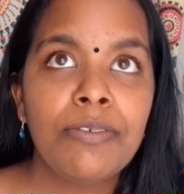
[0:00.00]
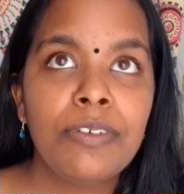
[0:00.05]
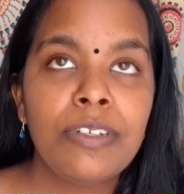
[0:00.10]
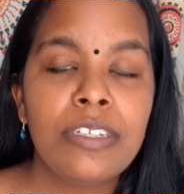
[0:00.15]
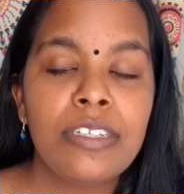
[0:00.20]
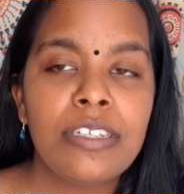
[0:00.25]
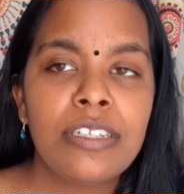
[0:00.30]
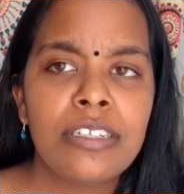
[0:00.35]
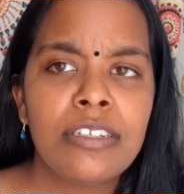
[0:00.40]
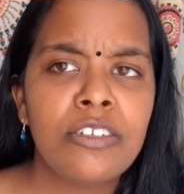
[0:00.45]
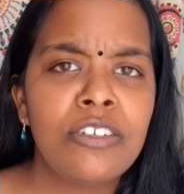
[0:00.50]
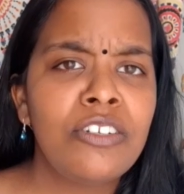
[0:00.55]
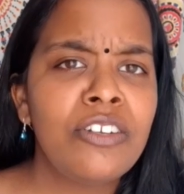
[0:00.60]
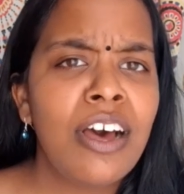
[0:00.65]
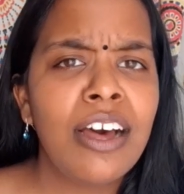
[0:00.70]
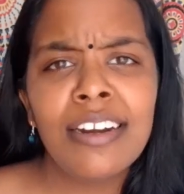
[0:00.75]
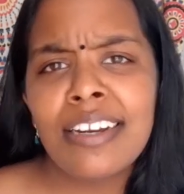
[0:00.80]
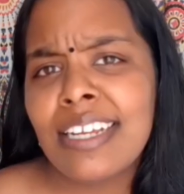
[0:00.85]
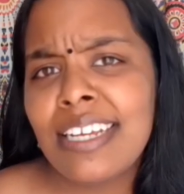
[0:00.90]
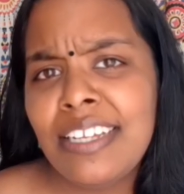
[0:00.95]
was
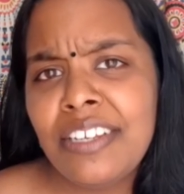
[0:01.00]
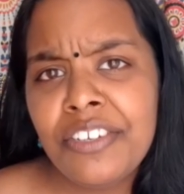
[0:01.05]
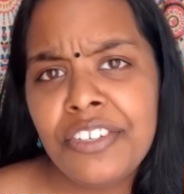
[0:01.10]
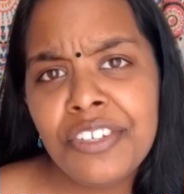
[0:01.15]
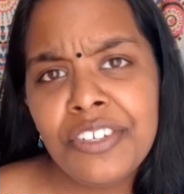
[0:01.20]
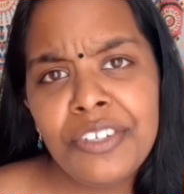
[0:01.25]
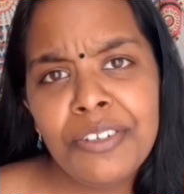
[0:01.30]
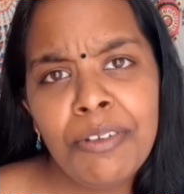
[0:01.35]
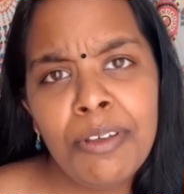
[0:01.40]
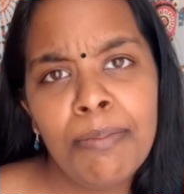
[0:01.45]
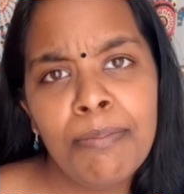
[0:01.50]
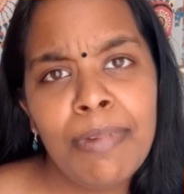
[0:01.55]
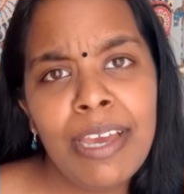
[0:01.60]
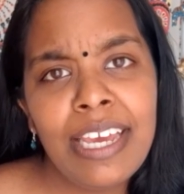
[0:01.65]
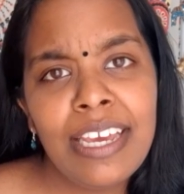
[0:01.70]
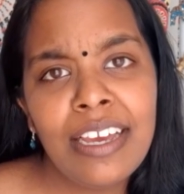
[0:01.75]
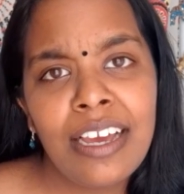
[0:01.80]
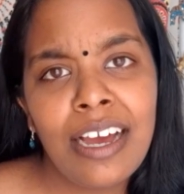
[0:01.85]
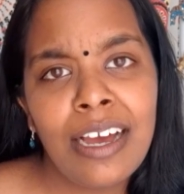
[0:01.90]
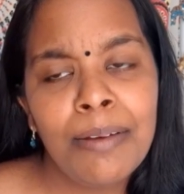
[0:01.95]
not into doing
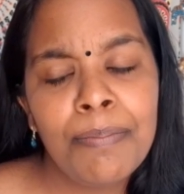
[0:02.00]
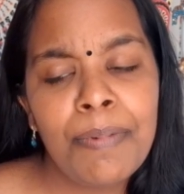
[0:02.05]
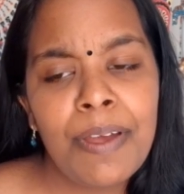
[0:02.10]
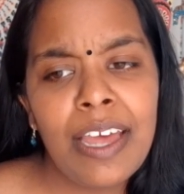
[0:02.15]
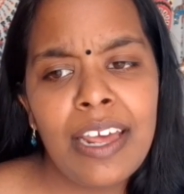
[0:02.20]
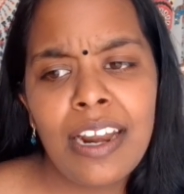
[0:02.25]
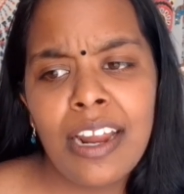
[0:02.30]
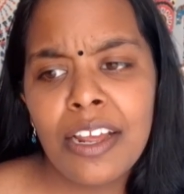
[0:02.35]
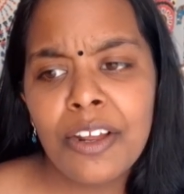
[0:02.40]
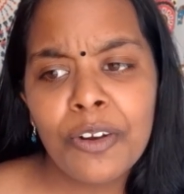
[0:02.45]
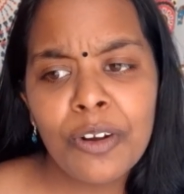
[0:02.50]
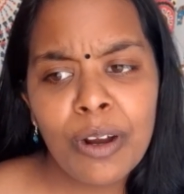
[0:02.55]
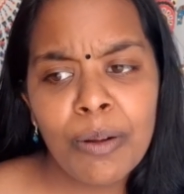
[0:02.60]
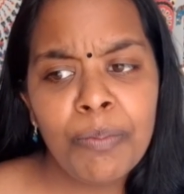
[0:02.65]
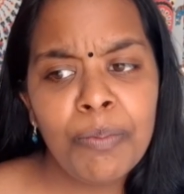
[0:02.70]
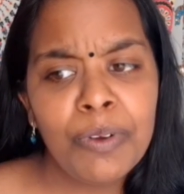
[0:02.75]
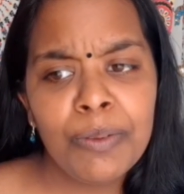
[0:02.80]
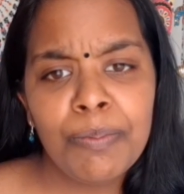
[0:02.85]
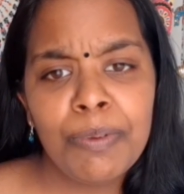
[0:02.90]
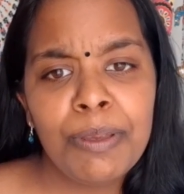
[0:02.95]
makeup, and I grew
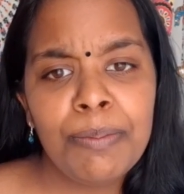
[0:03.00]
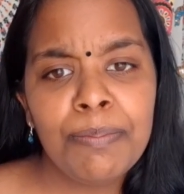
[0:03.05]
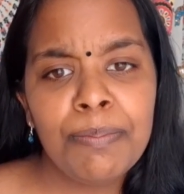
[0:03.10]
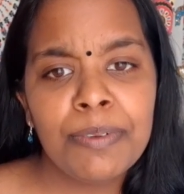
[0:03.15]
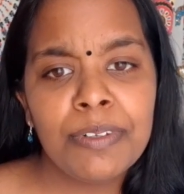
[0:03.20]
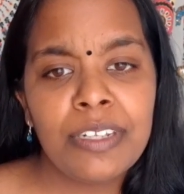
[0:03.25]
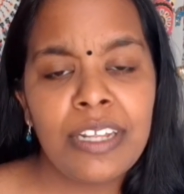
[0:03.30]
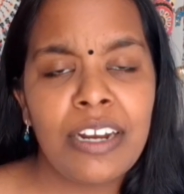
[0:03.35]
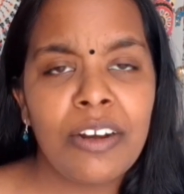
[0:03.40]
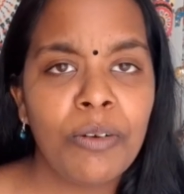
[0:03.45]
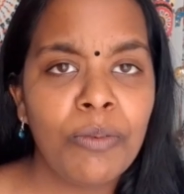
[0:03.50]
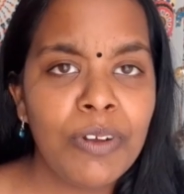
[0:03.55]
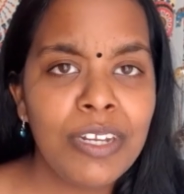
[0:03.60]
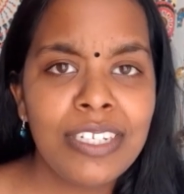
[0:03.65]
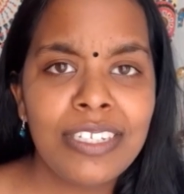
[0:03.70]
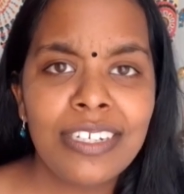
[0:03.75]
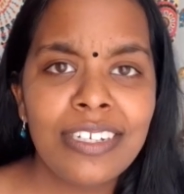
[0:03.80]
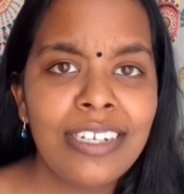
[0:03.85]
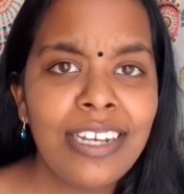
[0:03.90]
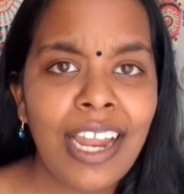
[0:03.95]
up with people that always
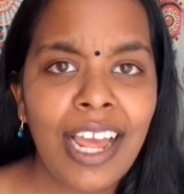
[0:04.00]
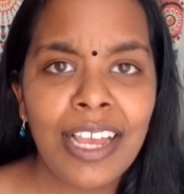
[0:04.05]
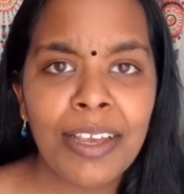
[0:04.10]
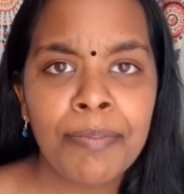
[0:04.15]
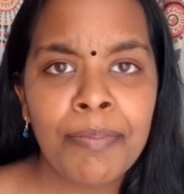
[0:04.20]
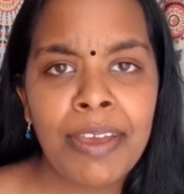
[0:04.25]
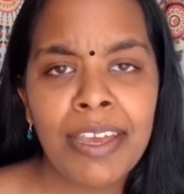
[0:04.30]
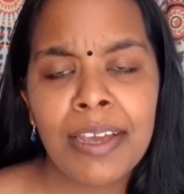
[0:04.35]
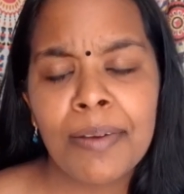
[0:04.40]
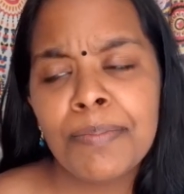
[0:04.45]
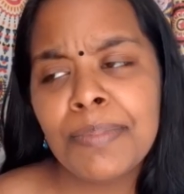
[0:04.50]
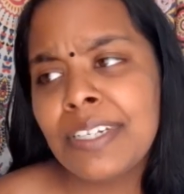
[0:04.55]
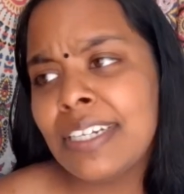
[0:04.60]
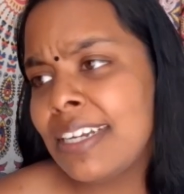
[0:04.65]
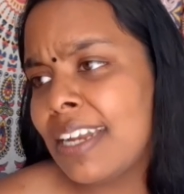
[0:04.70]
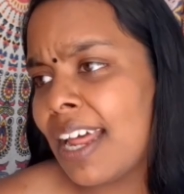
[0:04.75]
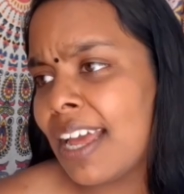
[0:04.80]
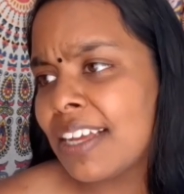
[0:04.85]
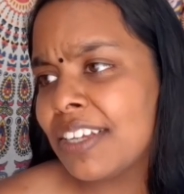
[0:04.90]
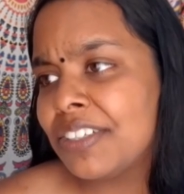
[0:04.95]
did like makeup, did
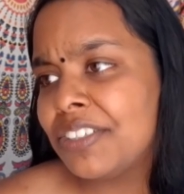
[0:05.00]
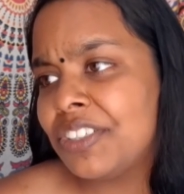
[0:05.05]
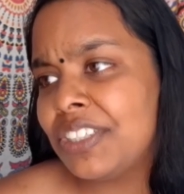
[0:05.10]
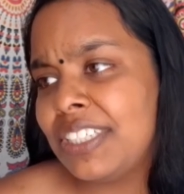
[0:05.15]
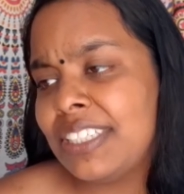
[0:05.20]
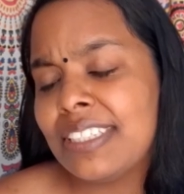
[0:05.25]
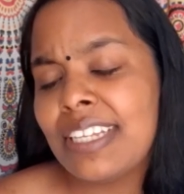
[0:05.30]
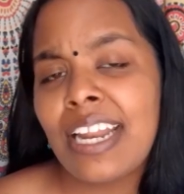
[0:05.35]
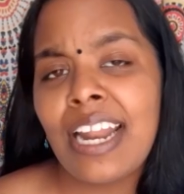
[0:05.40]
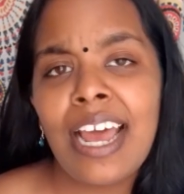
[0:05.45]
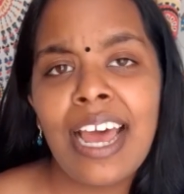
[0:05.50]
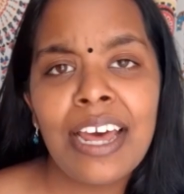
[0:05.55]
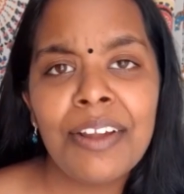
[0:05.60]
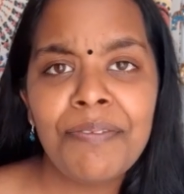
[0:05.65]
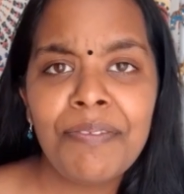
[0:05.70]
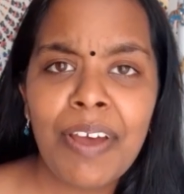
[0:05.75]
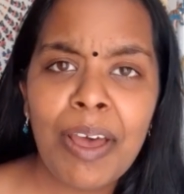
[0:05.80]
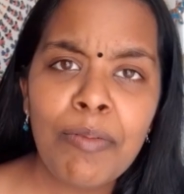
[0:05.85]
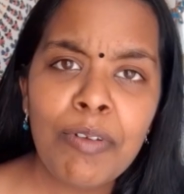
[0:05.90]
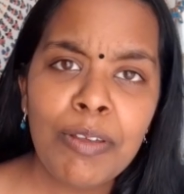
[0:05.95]
like jeans, and I
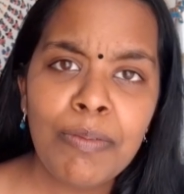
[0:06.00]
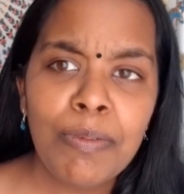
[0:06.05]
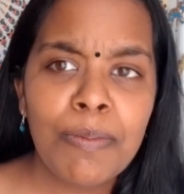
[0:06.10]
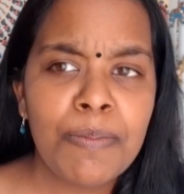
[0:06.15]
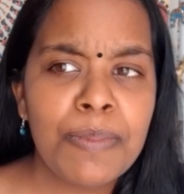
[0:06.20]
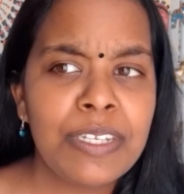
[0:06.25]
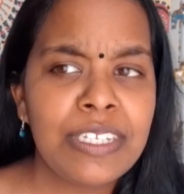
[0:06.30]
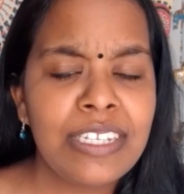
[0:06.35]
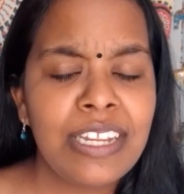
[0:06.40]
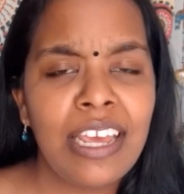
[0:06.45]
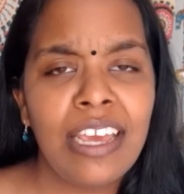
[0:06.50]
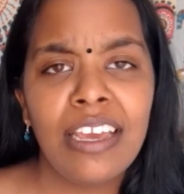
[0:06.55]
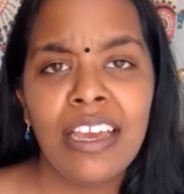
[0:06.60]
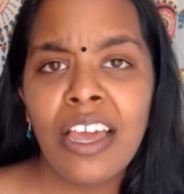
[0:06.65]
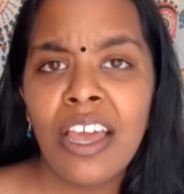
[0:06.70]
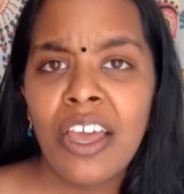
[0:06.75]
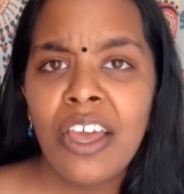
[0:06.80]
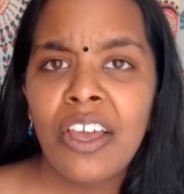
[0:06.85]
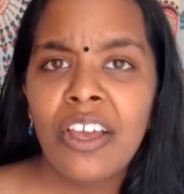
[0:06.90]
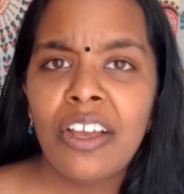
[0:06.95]
had family members saying,
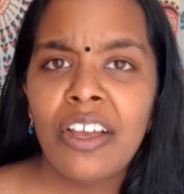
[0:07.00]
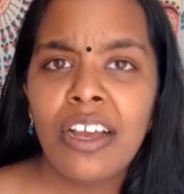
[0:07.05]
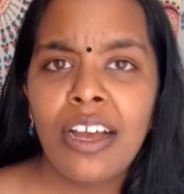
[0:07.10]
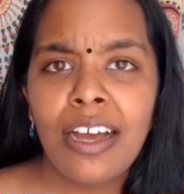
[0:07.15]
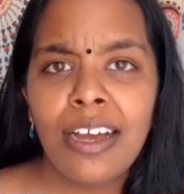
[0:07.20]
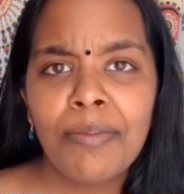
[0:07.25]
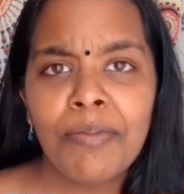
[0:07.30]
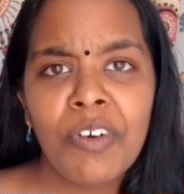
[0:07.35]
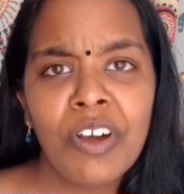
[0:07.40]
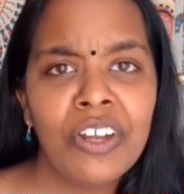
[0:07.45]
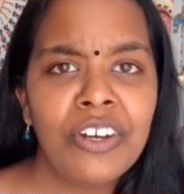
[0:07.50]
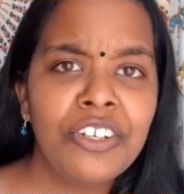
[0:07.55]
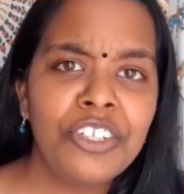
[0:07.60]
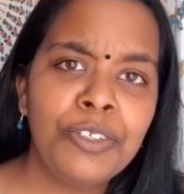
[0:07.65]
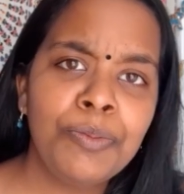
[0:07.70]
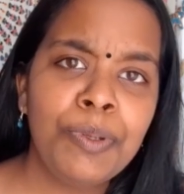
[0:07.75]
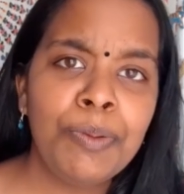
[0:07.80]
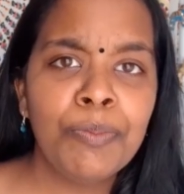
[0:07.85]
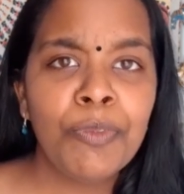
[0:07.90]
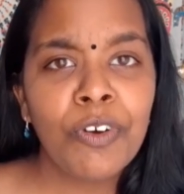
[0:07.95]
Why don't you
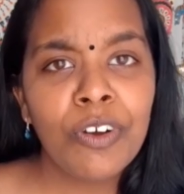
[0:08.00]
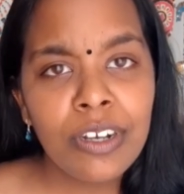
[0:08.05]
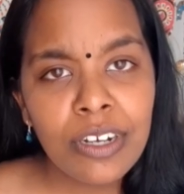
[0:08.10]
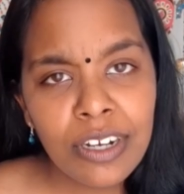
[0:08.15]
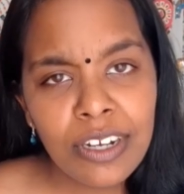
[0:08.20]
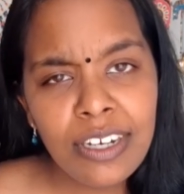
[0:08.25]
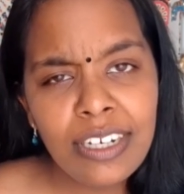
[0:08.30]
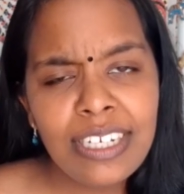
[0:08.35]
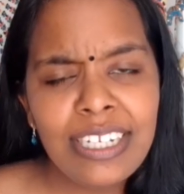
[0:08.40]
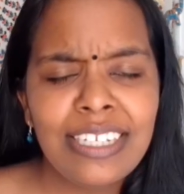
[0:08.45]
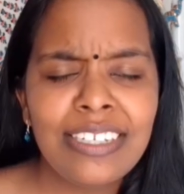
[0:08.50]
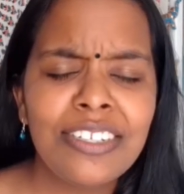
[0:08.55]
be more girly?